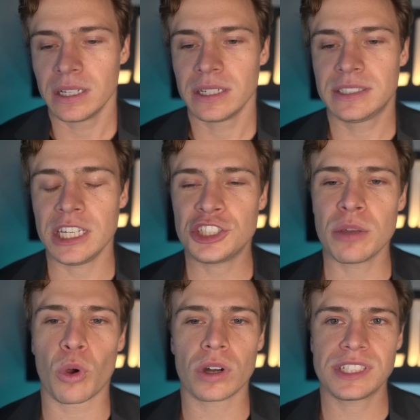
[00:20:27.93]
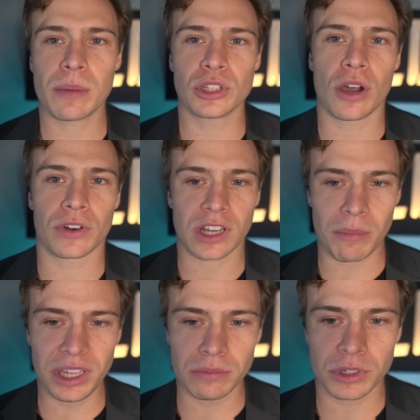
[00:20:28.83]
D J Moore is able to
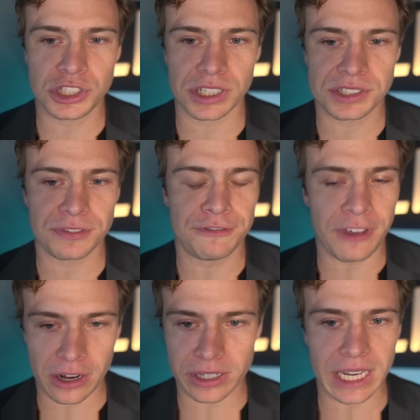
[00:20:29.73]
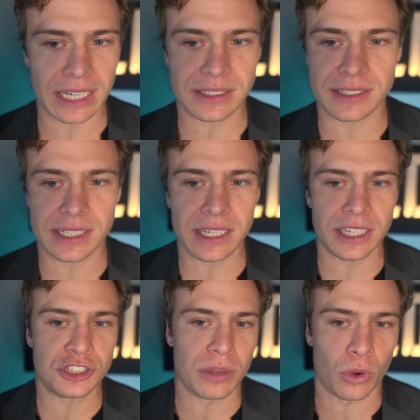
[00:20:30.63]
overcome it, which is very nice to see.
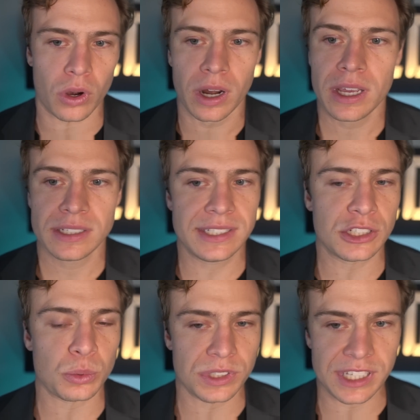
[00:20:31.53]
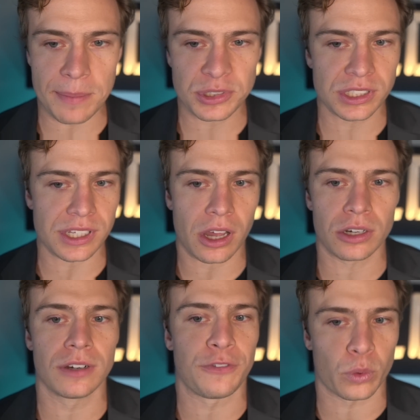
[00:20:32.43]
D J Moore, six receptions, one
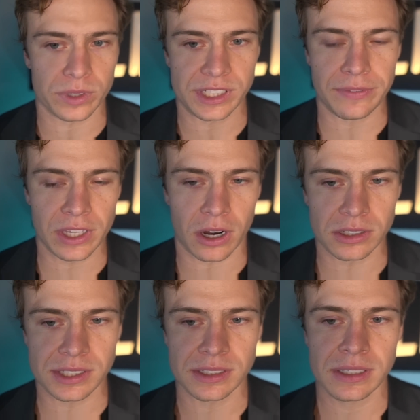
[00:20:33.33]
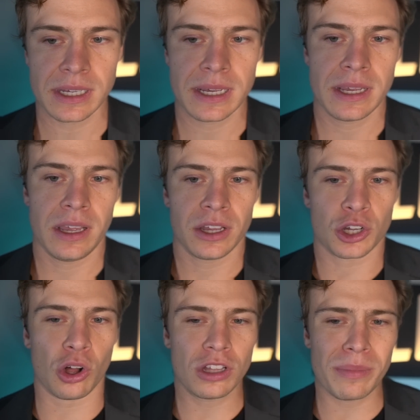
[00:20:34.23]
hundred four receiving yards.
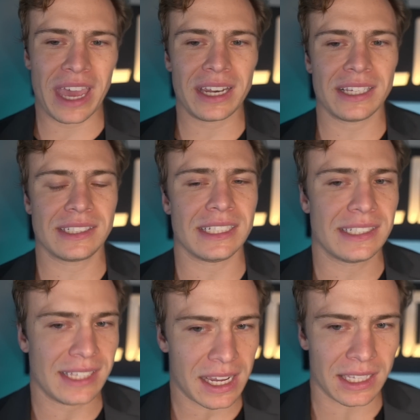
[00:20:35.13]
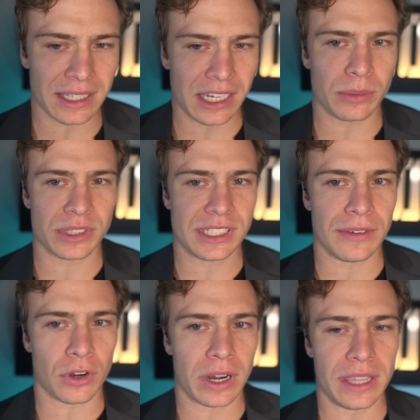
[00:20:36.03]
Cole Kmet is the second leading
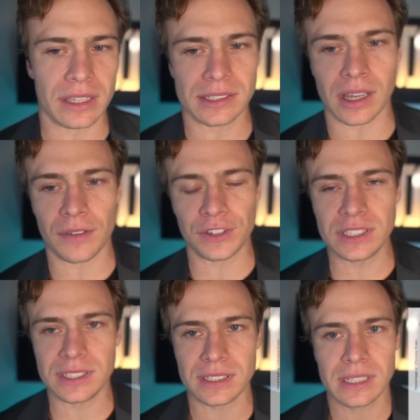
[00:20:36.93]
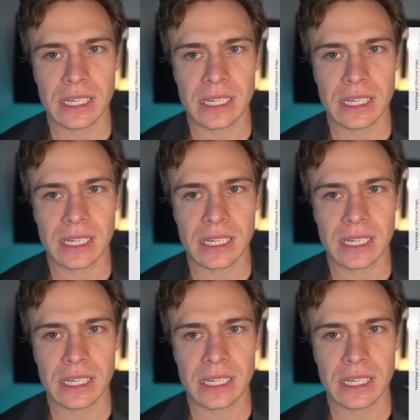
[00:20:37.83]
receiver in this offense.